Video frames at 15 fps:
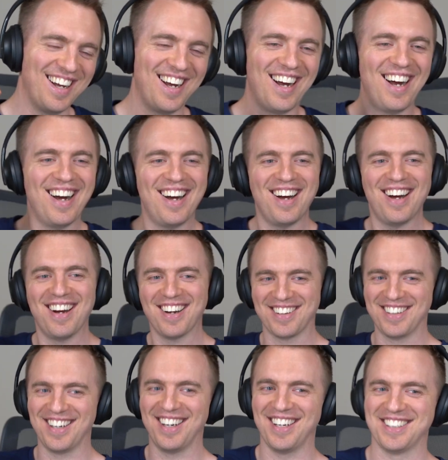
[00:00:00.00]
Oh
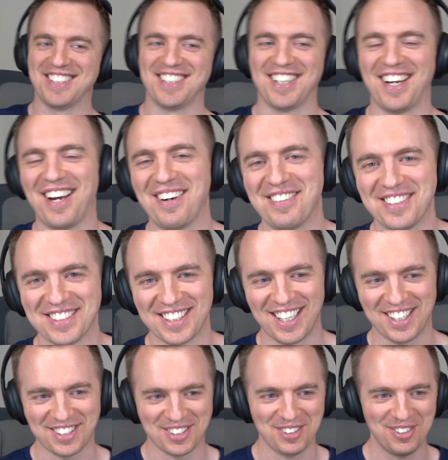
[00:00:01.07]
gosh, I was
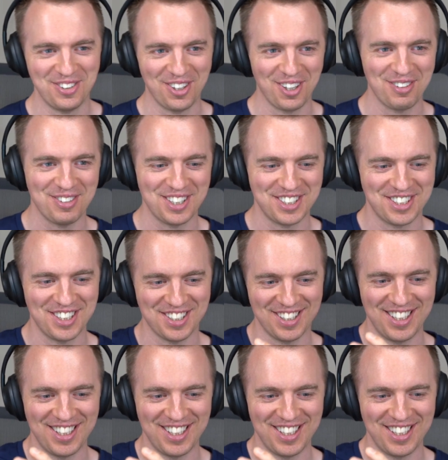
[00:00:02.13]
like so nervous just